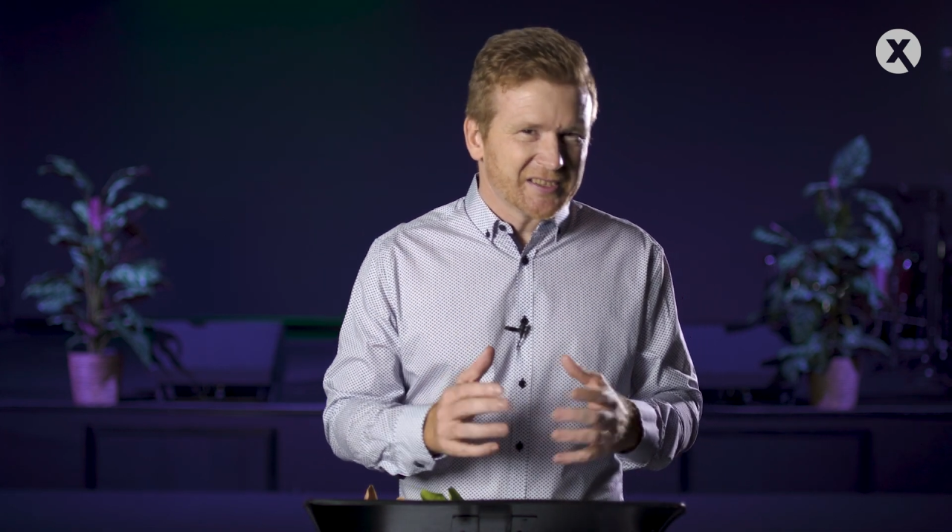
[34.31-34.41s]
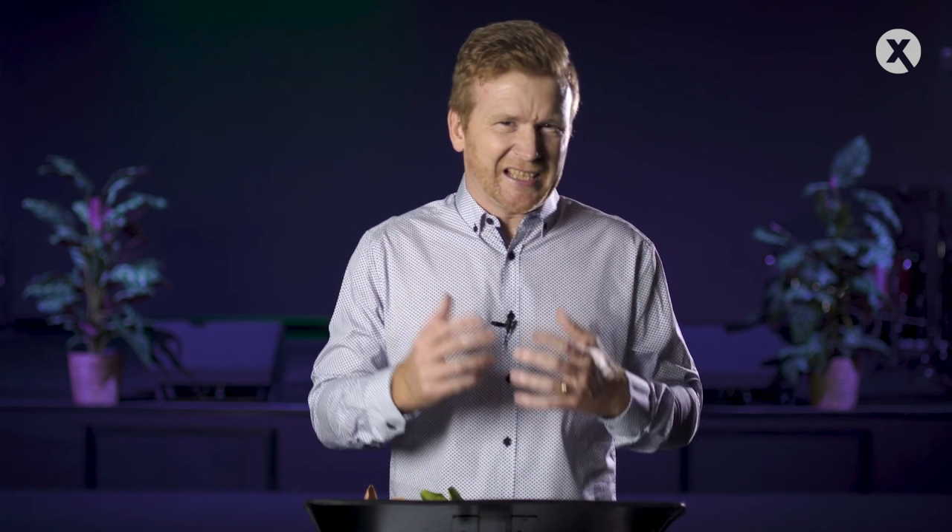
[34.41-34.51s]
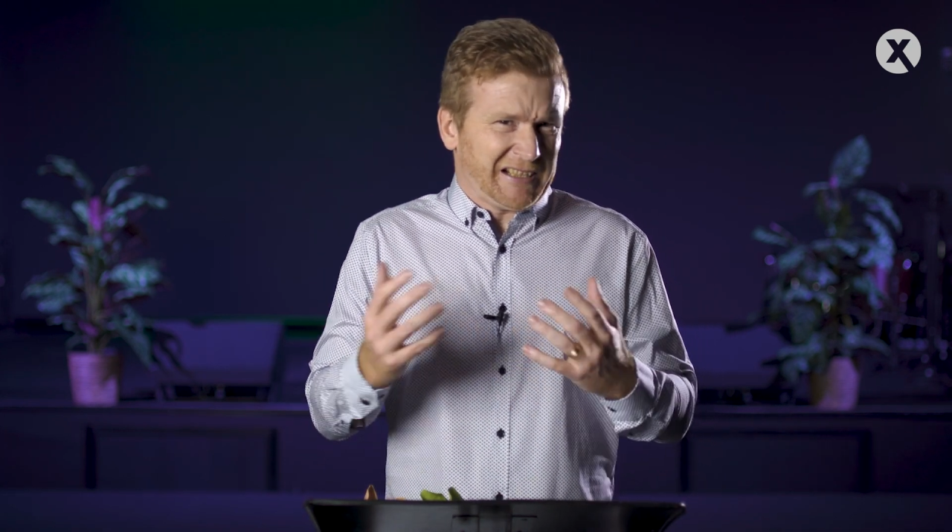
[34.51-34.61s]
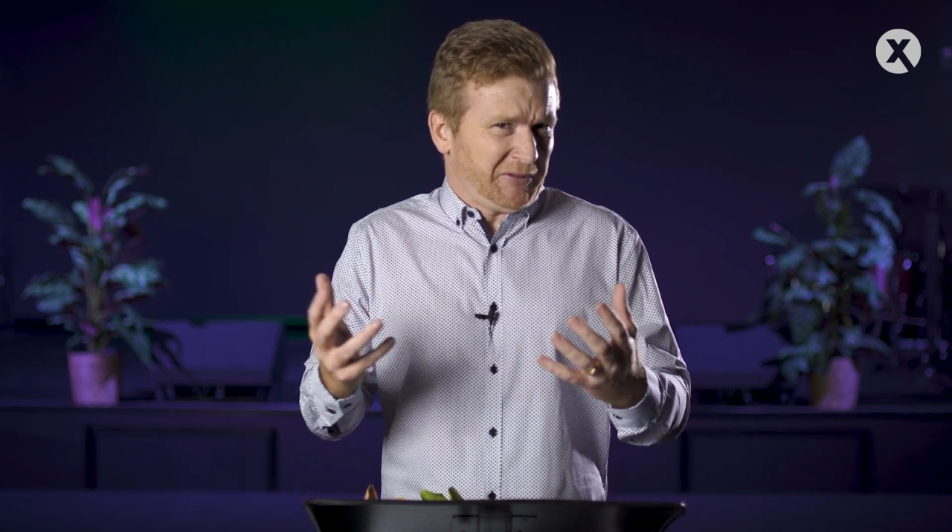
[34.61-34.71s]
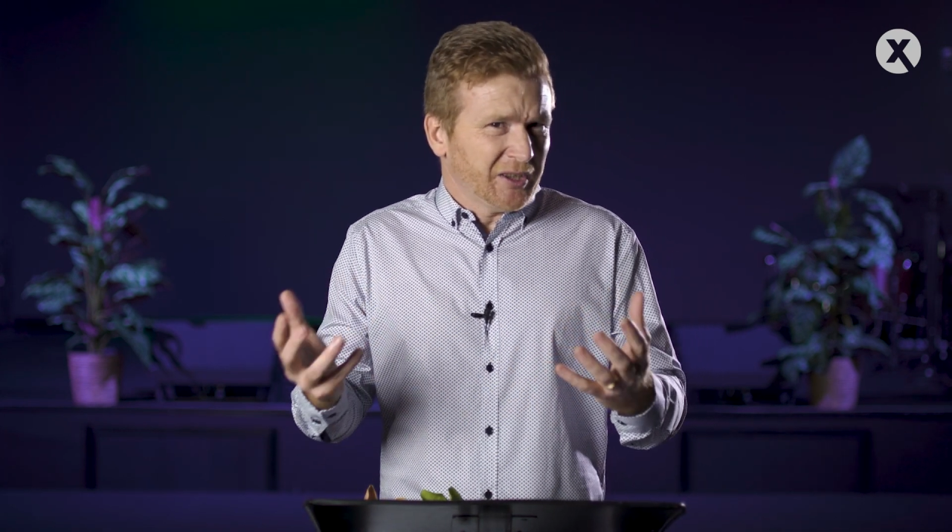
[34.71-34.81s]
Is
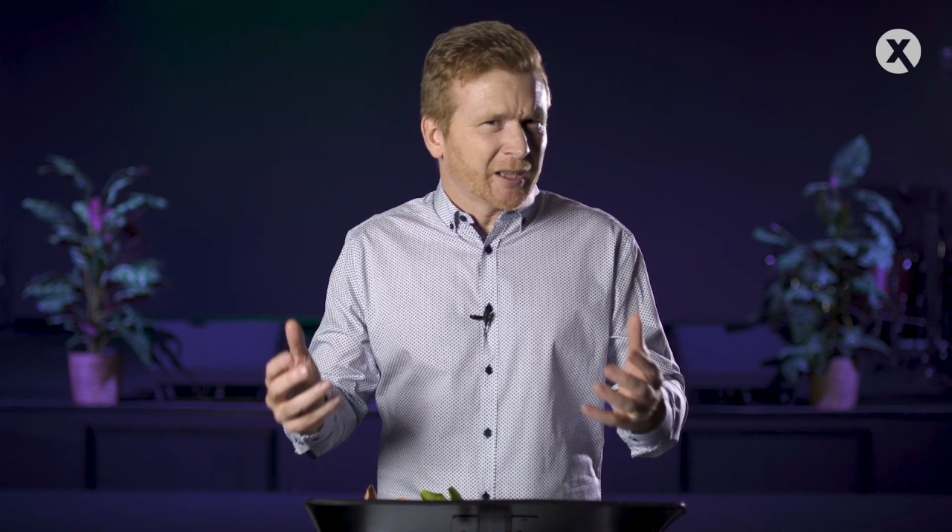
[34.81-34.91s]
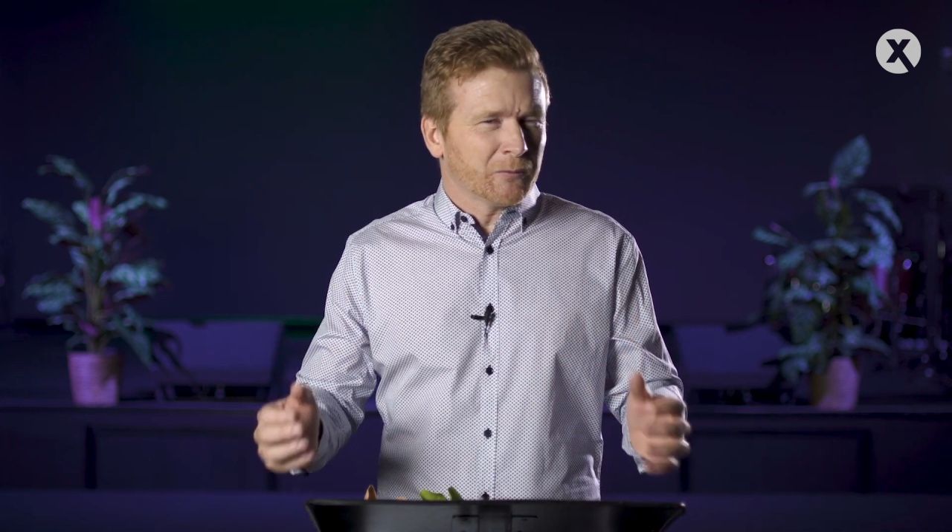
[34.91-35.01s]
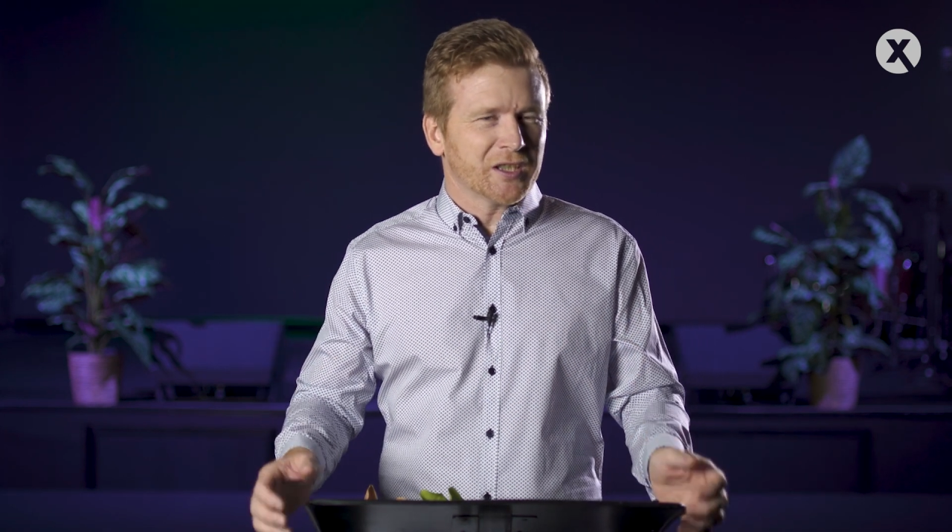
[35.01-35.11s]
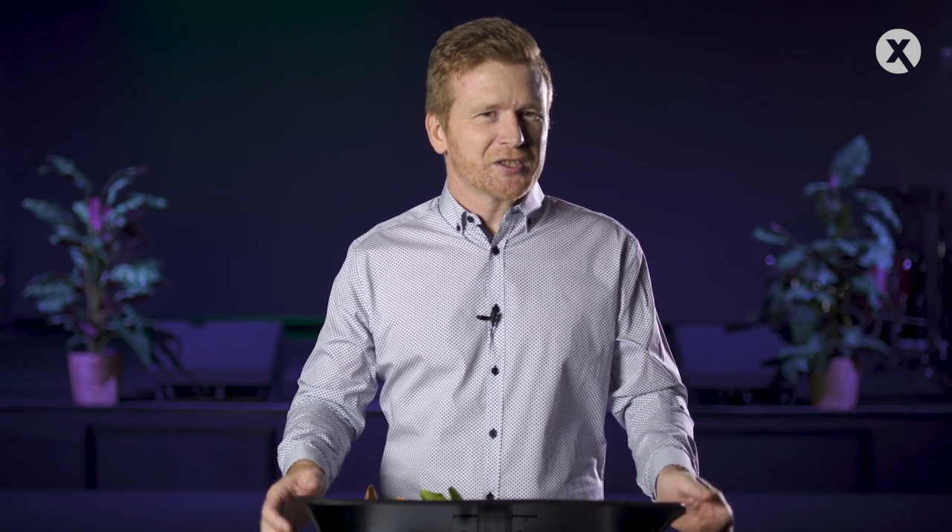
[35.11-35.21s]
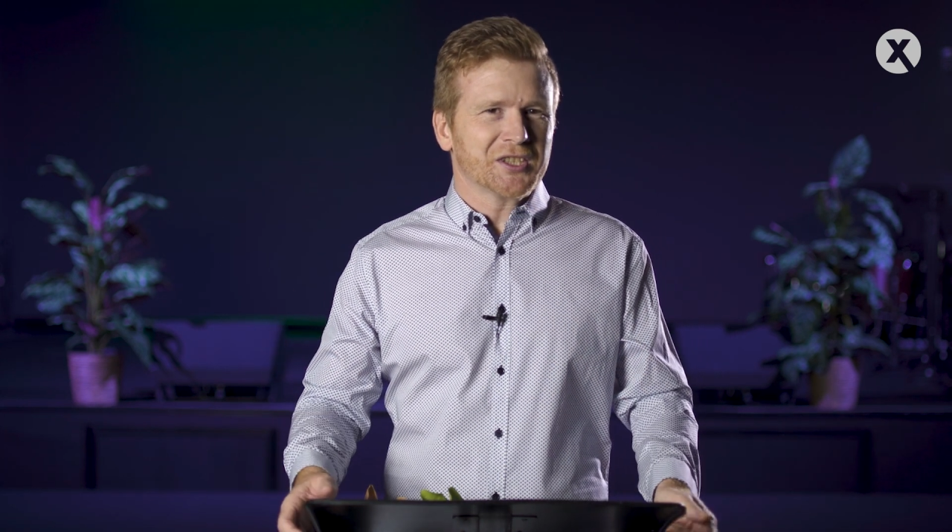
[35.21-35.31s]
that really what